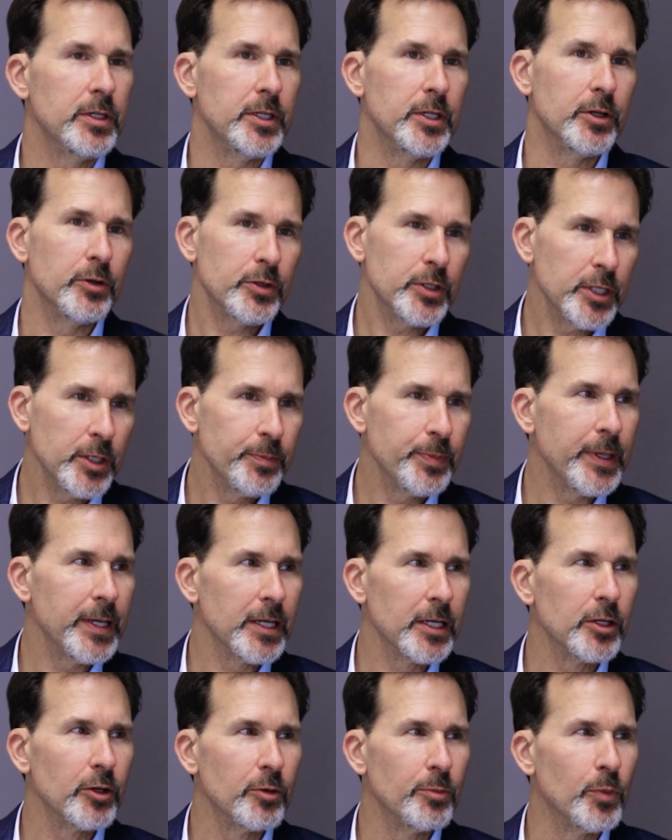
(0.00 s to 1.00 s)
You know, could be
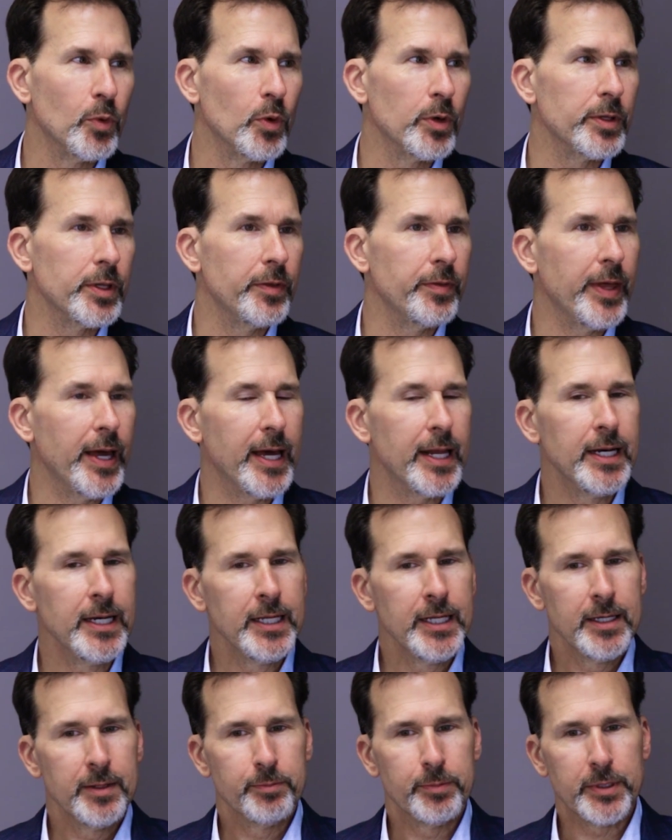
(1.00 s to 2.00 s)
a little more than that.
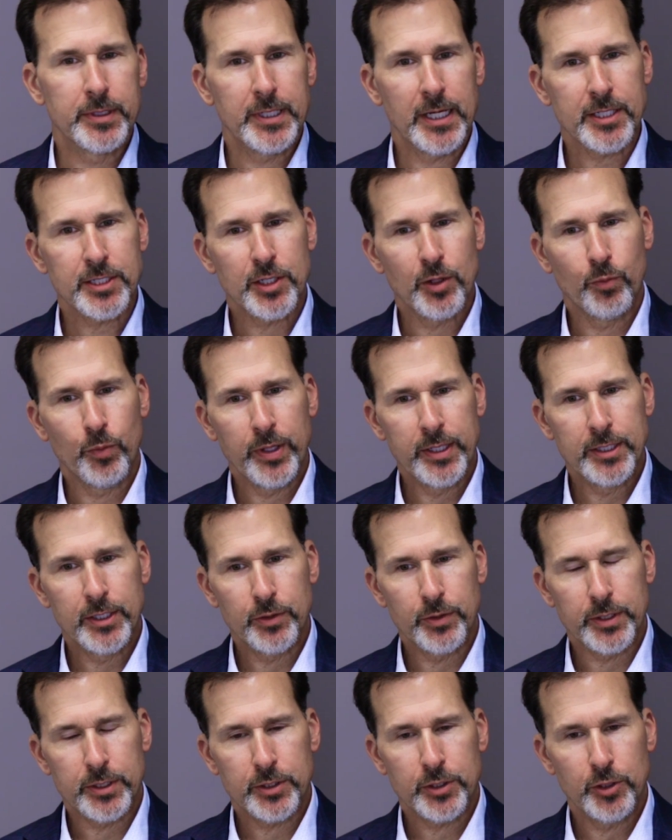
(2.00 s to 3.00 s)
But Dustin, we
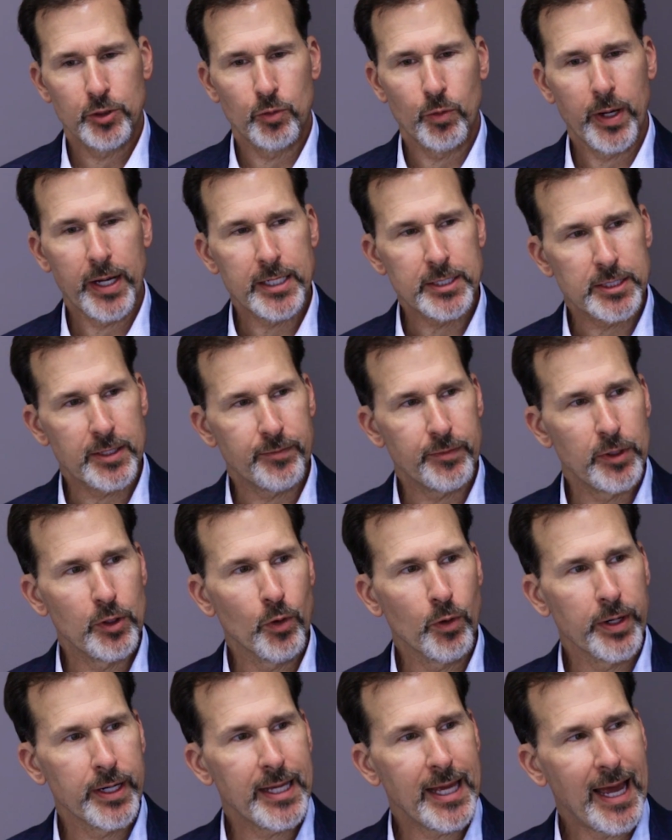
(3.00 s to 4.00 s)
do it two ways. If
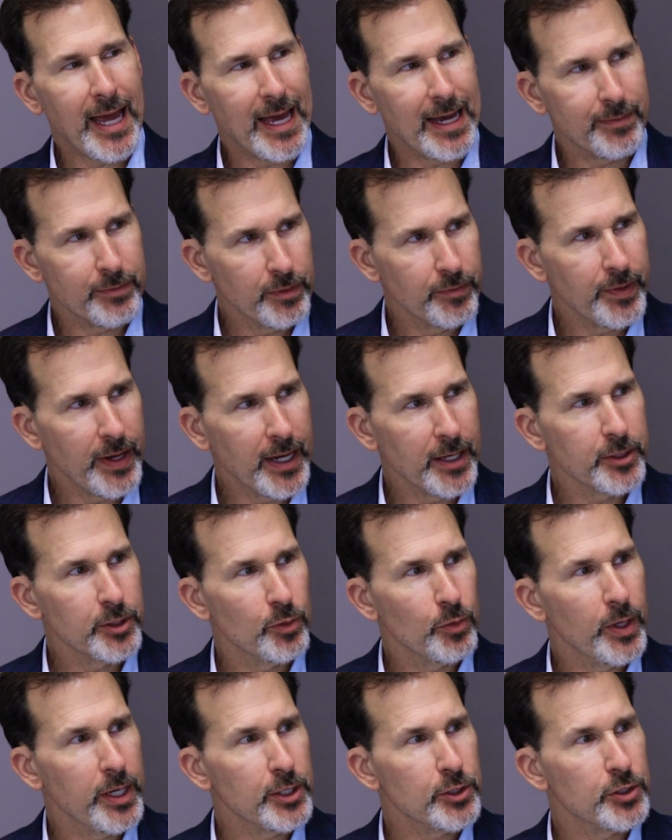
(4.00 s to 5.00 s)
you already have a
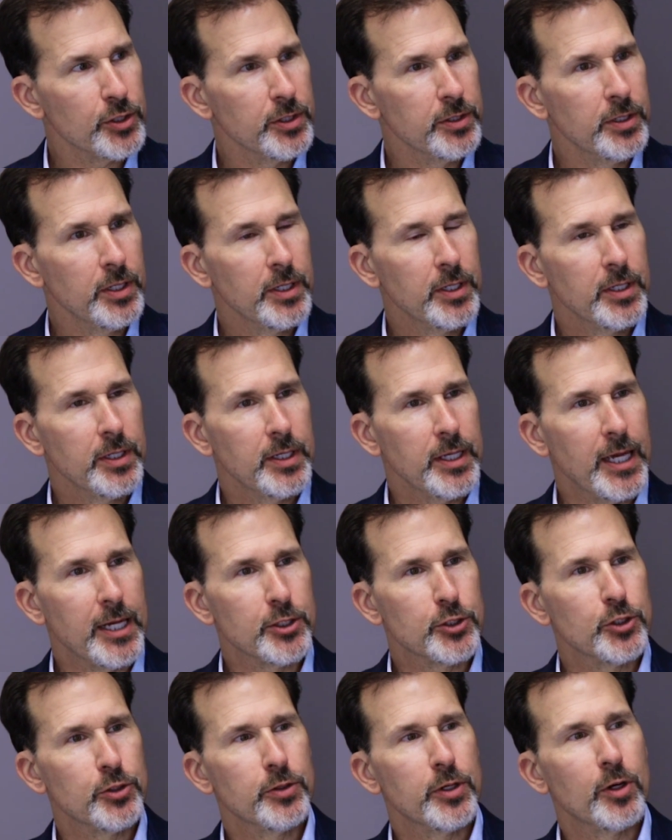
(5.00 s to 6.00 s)
valuation,
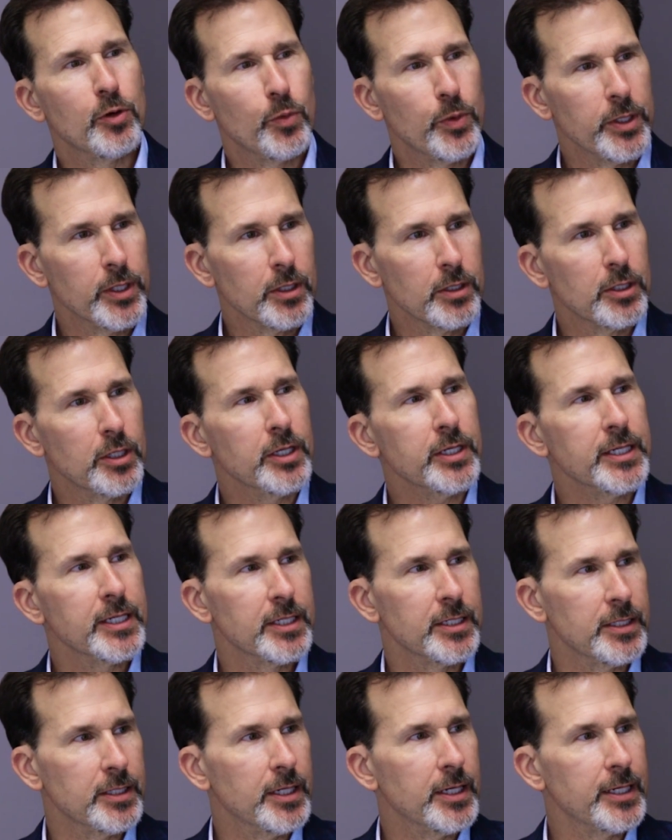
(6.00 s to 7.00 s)
as you know, we'll look
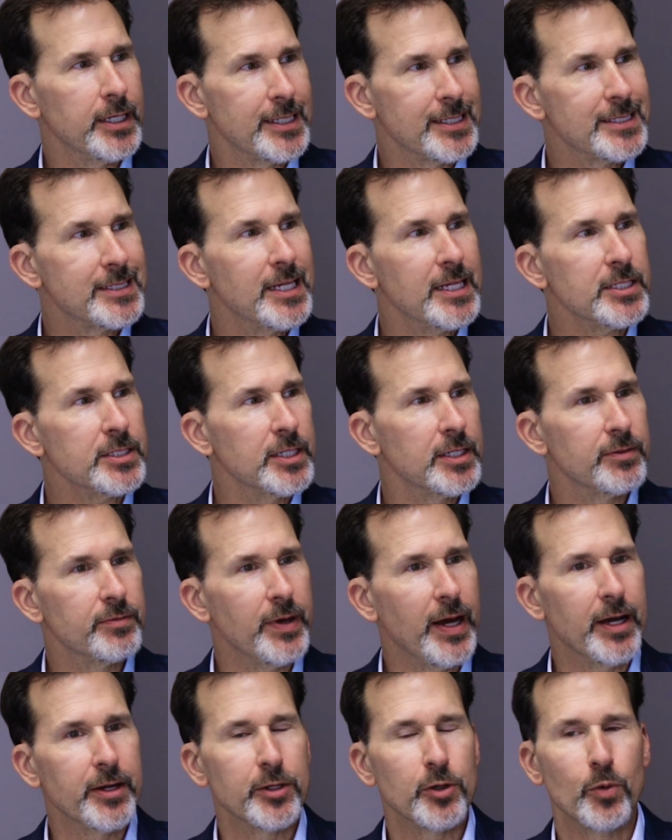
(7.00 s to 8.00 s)
at an existing
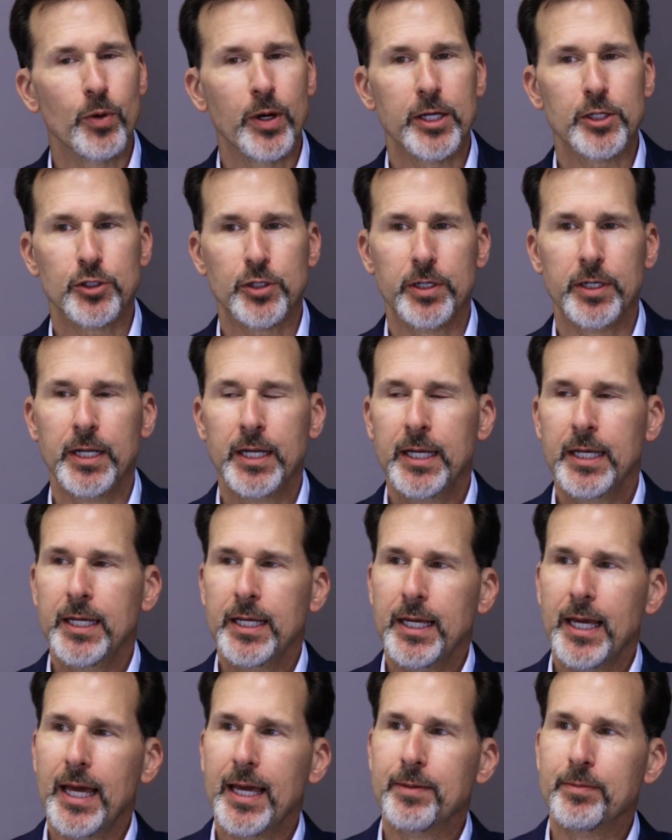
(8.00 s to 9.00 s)
valuation
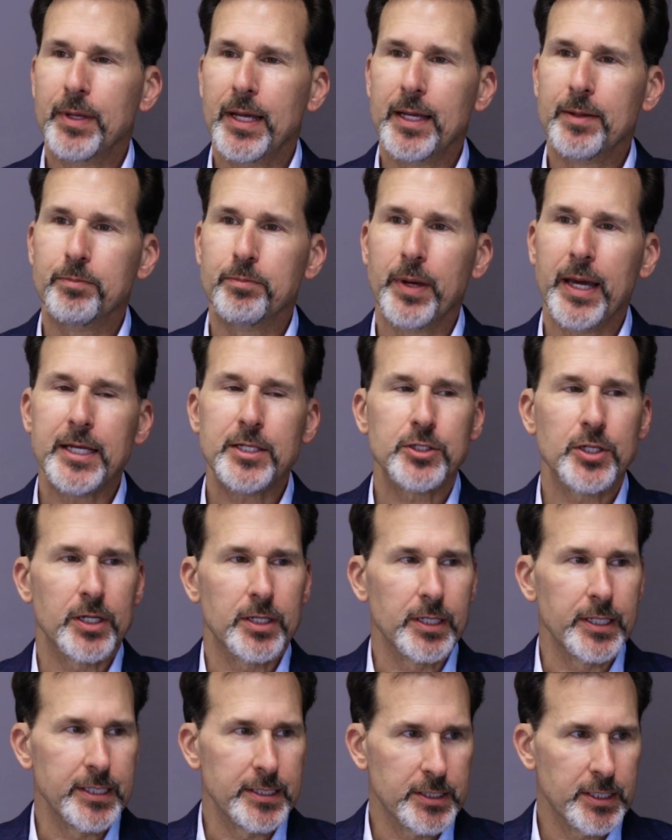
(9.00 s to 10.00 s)
and
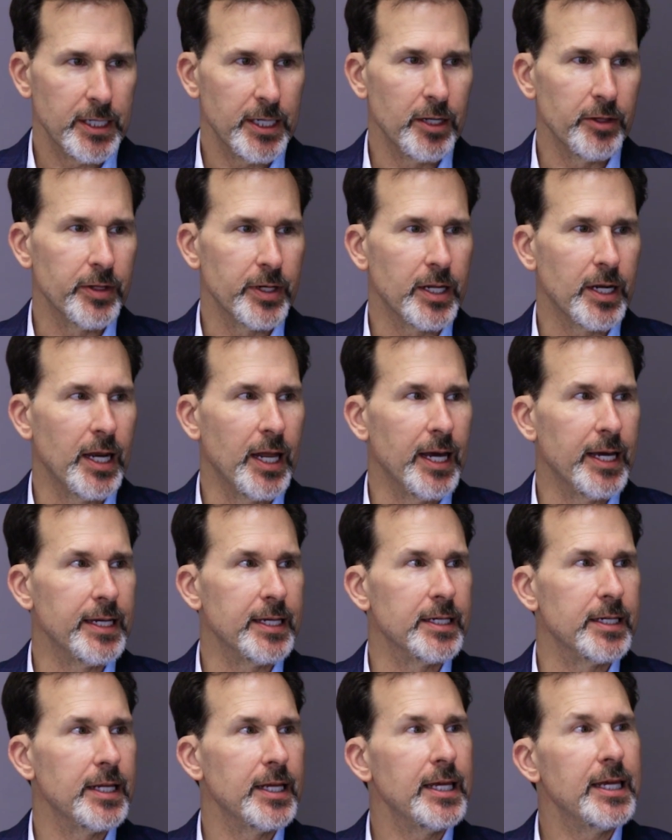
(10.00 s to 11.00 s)
basically tell the
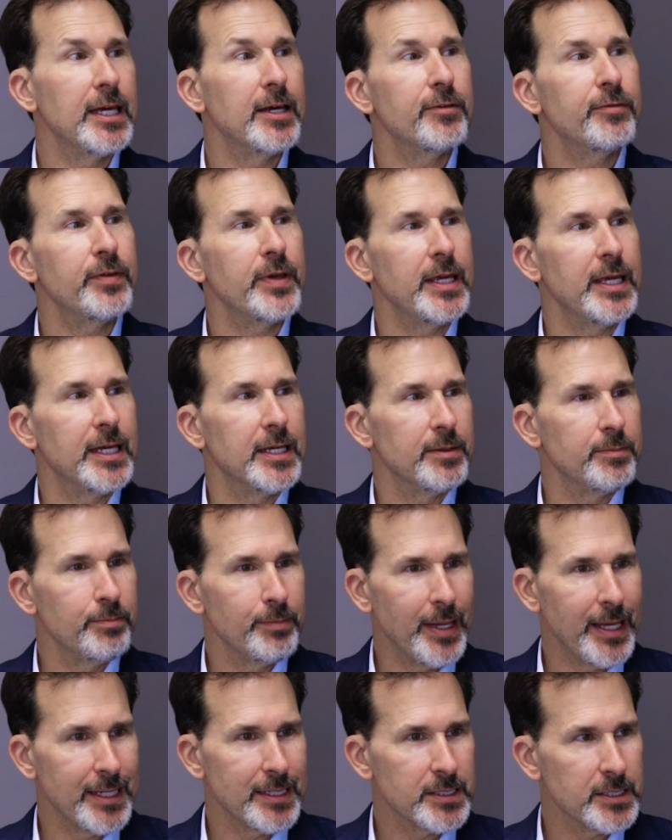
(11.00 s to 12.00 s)
client if it
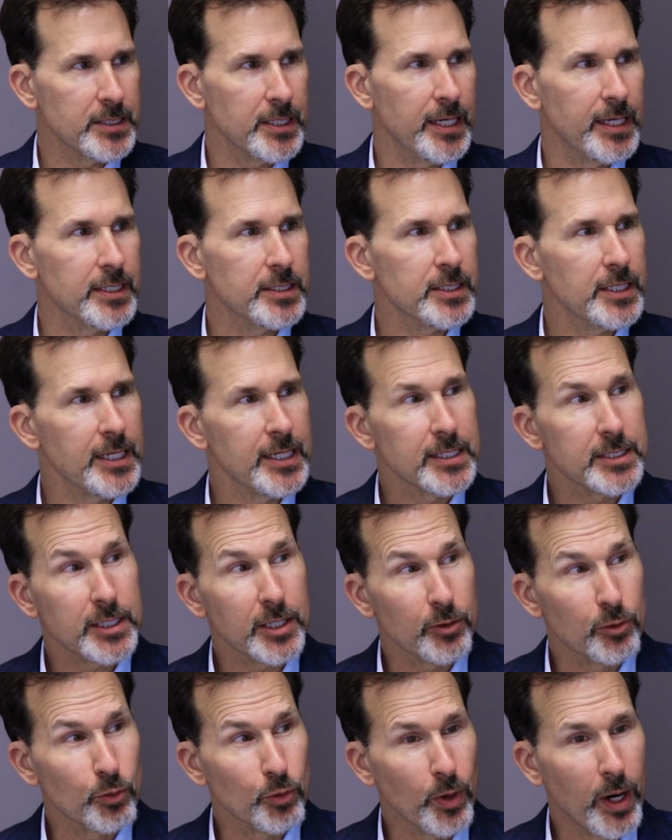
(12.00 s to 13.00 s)
makes sense, is
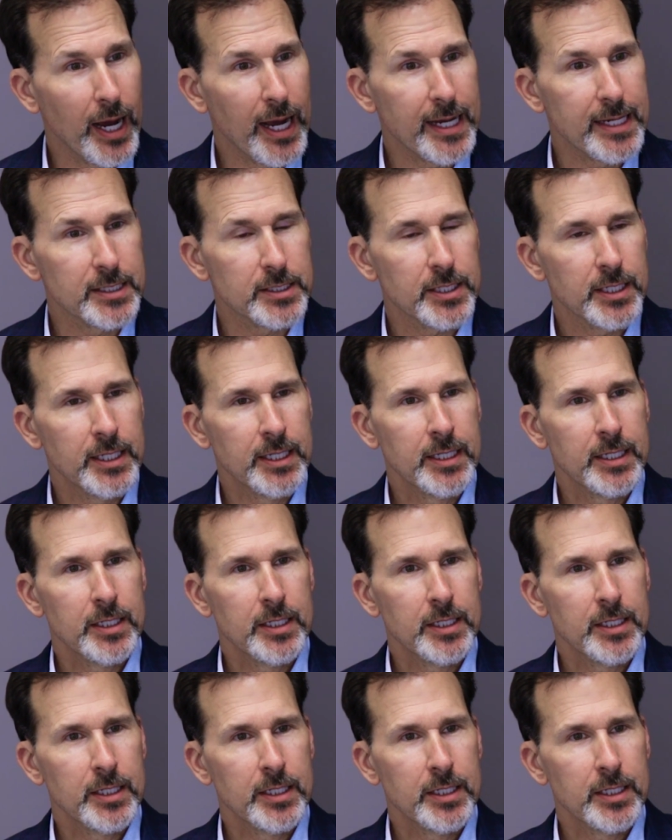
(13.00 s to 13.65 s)
it right?